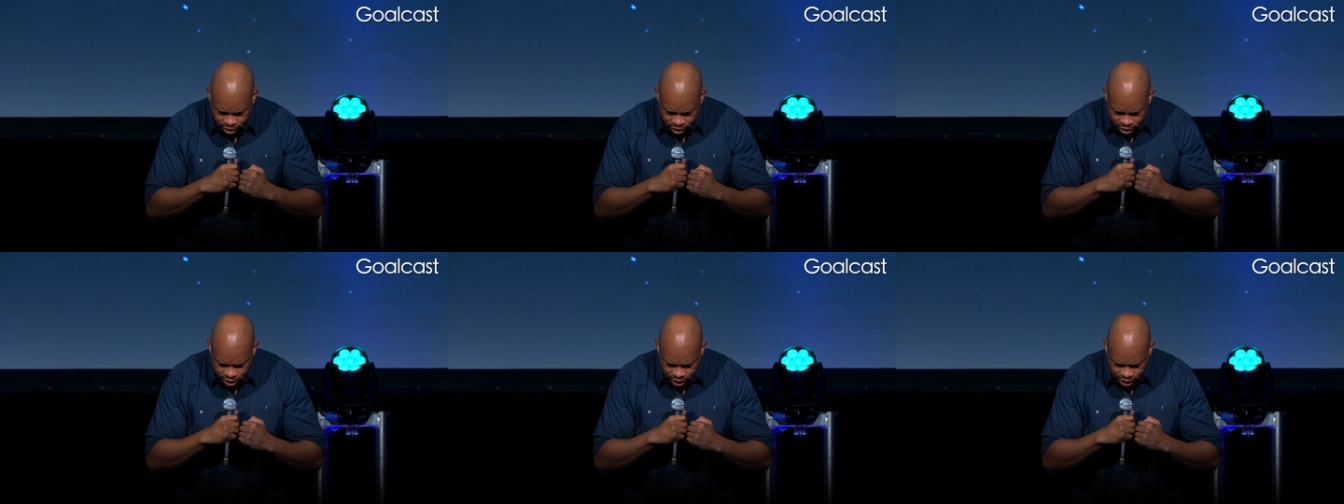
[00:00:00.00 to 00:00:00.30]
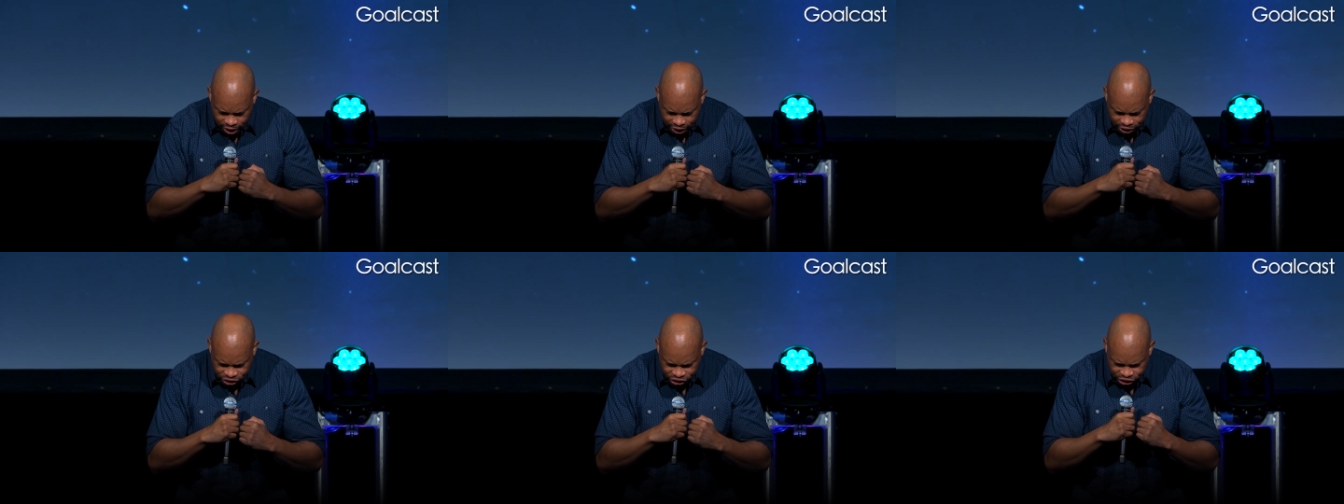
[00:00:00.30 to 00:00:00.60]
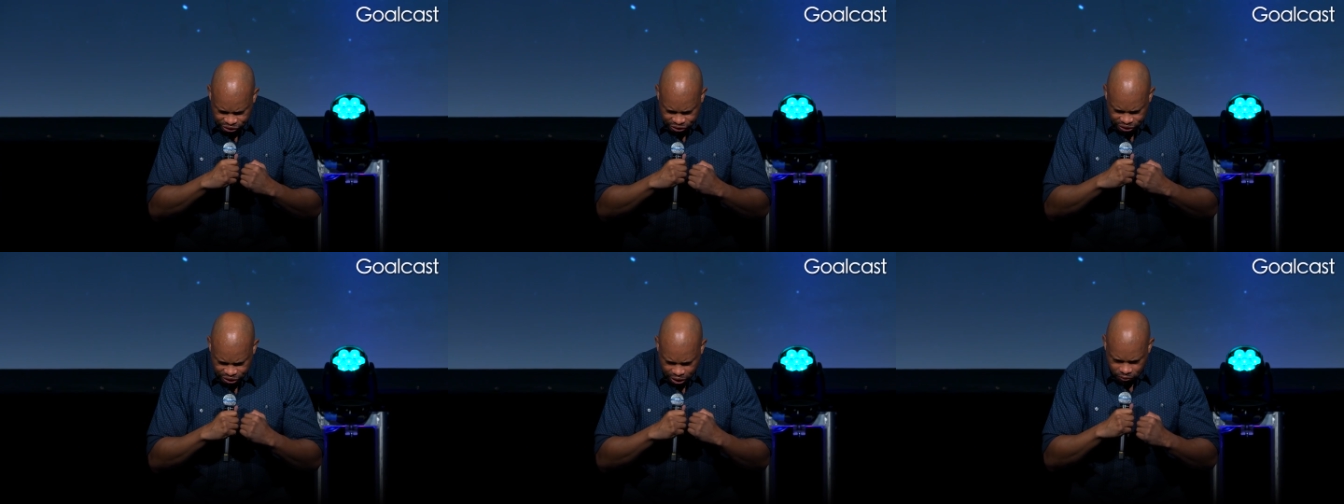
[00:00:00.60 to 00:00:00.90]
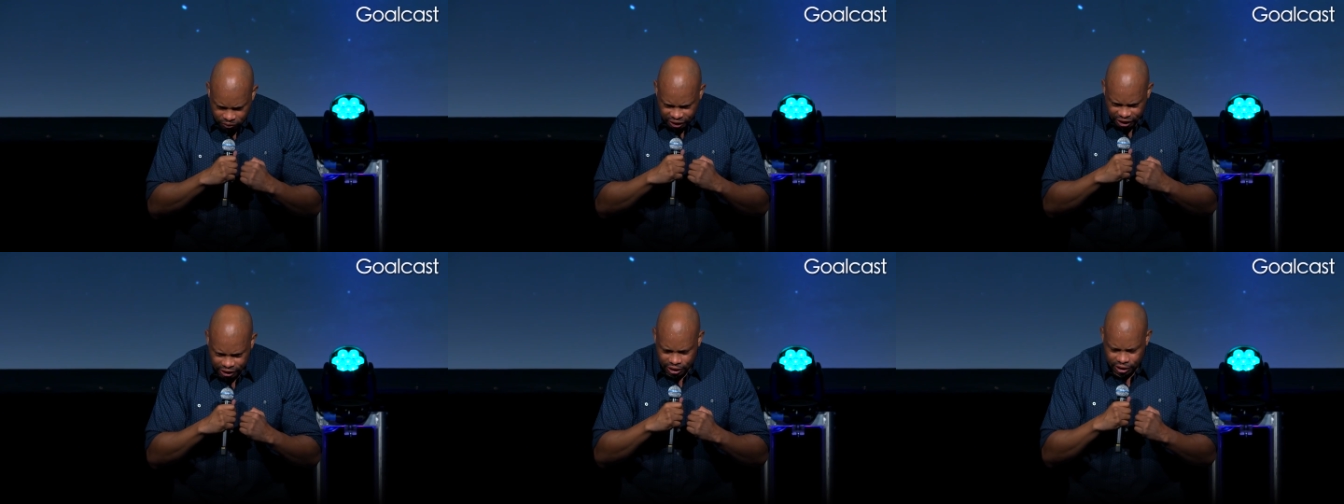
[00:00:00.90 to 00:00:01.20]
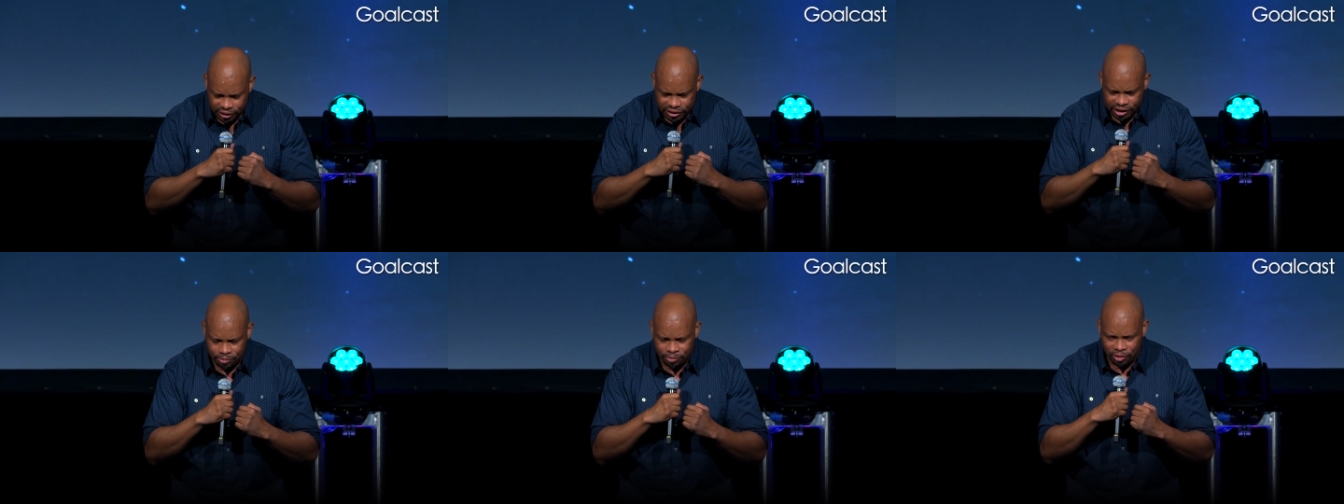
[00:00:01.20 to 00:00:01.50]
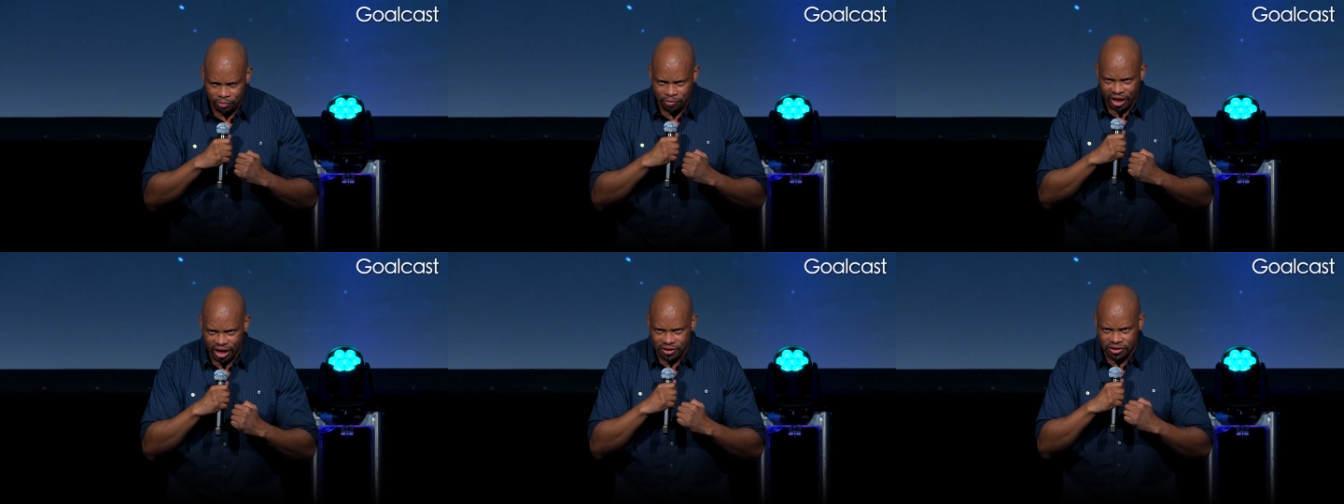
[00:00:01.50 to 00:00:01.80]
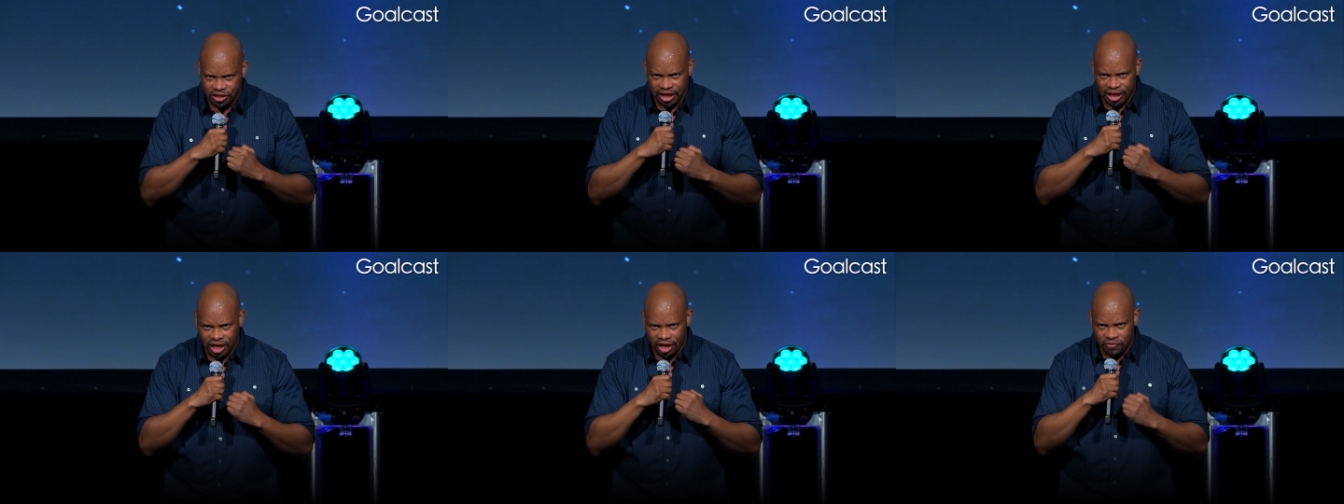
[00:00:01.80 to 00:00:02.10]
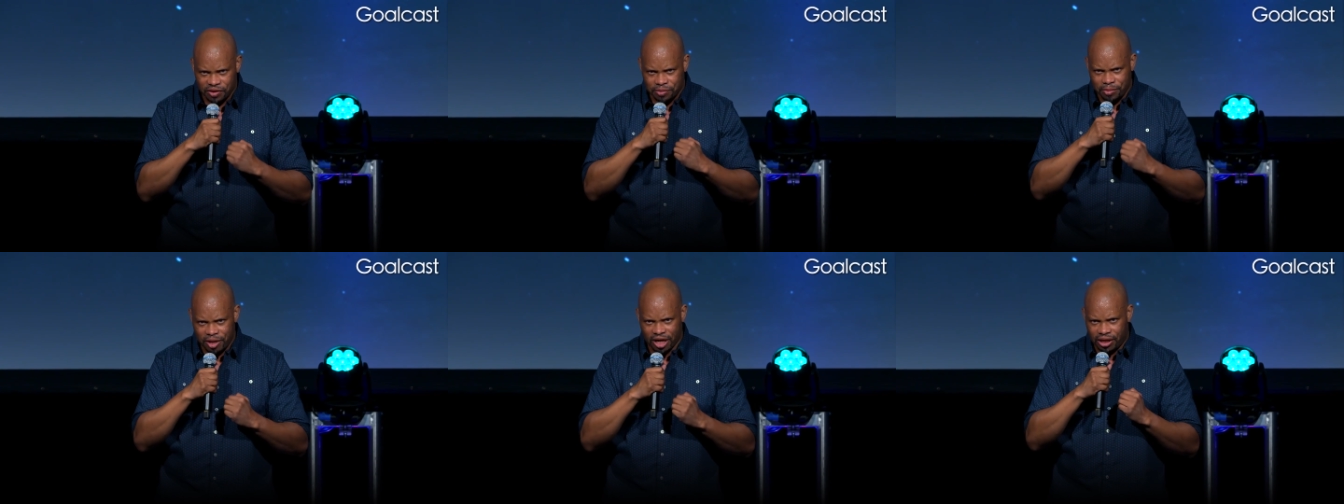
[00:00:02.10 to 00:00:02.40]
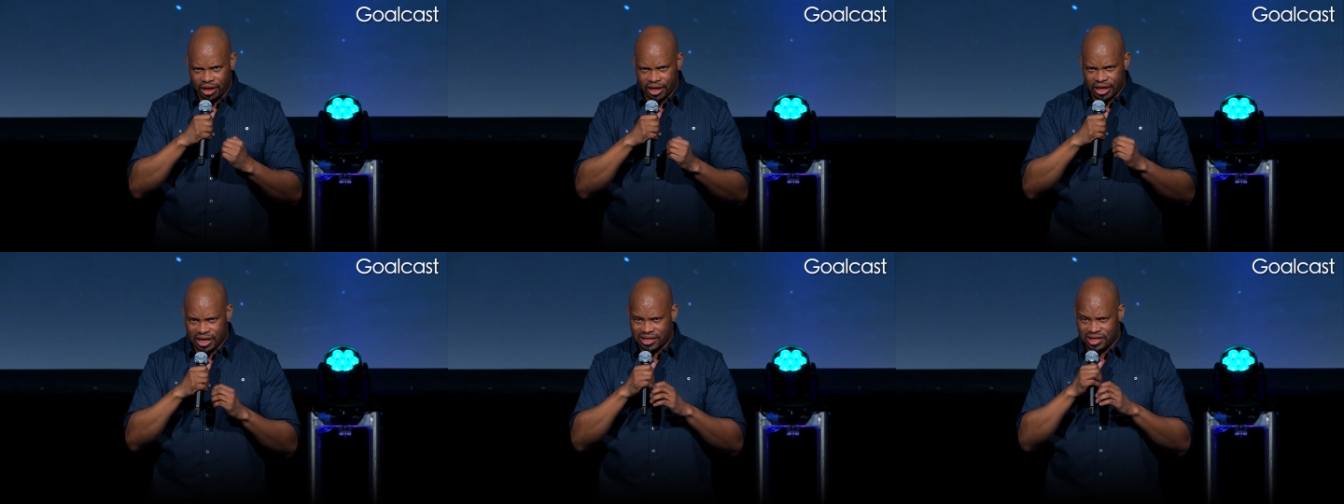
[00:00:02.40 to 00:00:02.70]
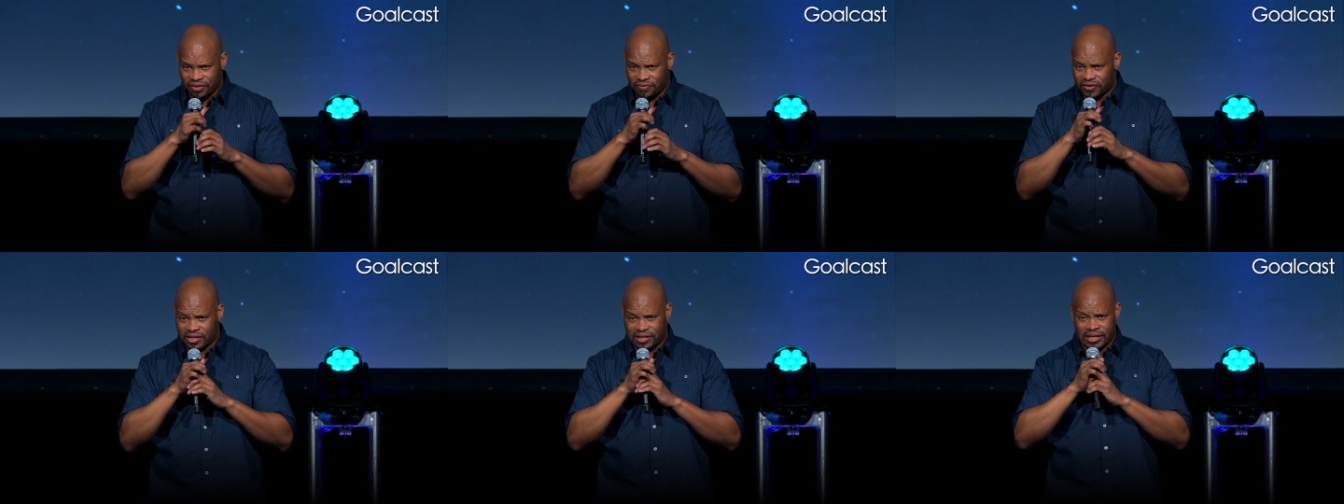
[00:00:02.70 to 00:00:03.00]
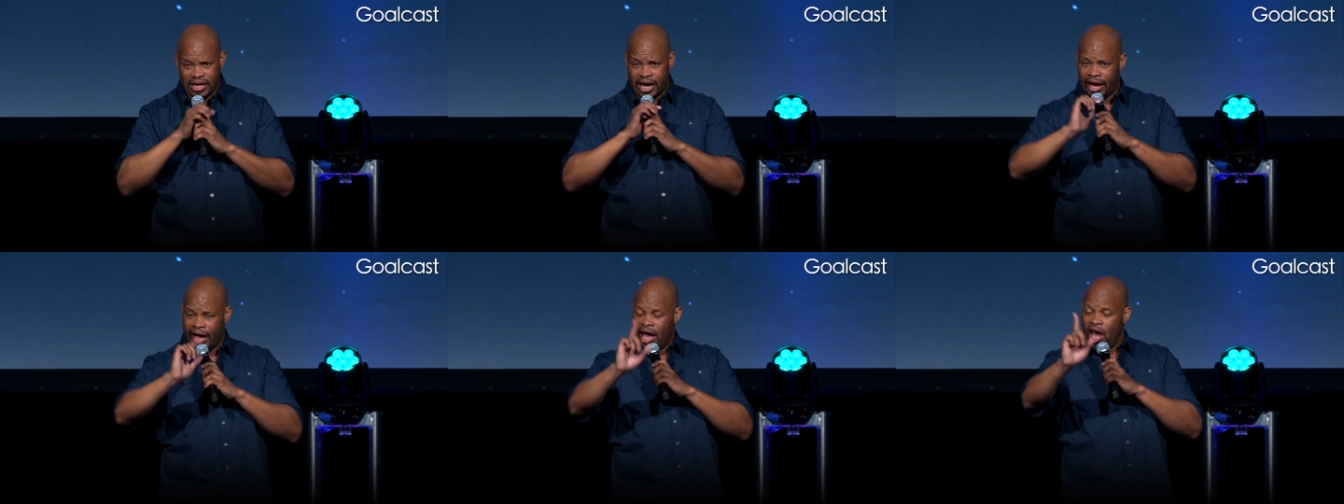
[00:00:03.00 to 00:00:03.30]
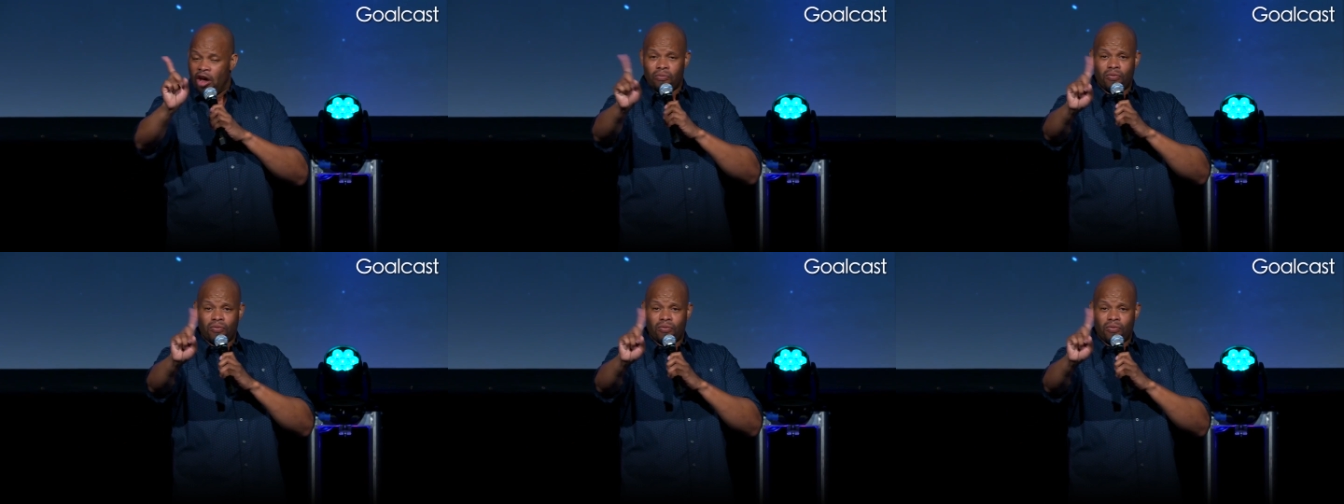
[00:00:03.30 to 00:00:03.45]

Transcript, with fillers: And she slowly looks up at me and she gives me a look as if to say,